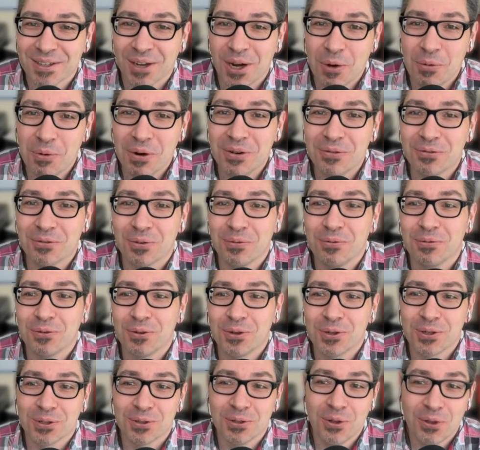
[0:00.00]
So I went from
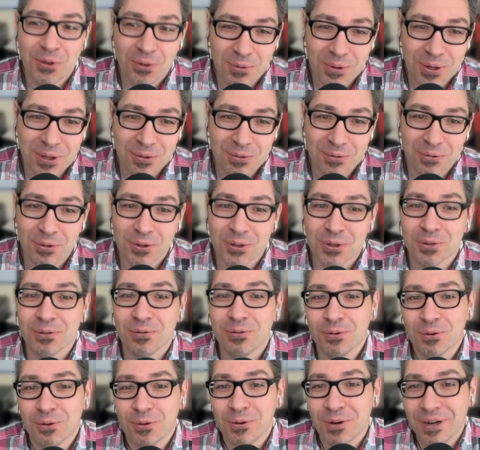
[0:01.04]
version 3 to version
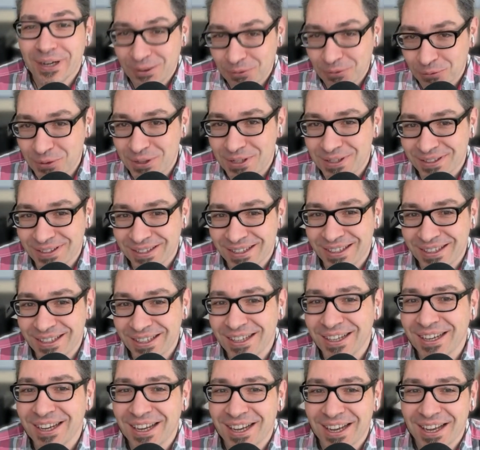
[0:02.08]
4, and
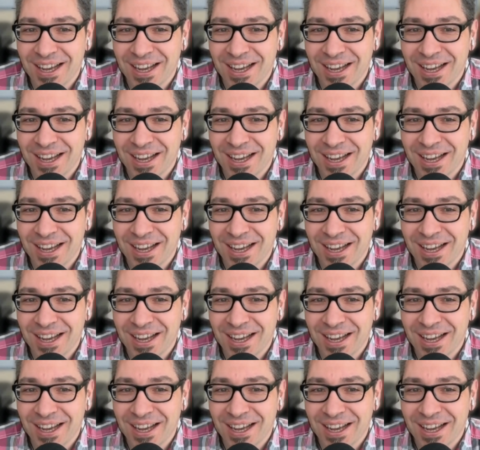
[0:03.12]
recently